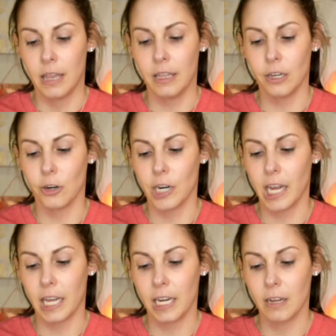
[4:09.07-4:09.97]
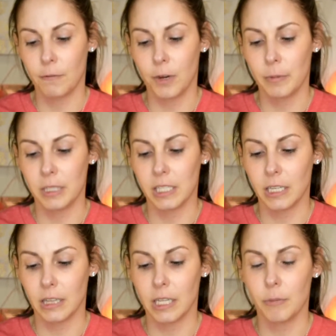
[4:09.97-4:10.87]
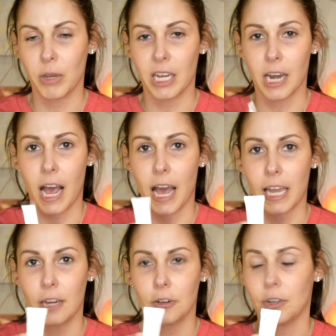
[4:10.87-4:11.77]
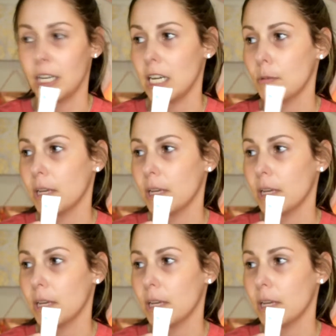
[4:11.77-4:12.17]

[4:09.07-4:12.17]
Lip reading: the Organic Pharmacy Lip and Eye Cream,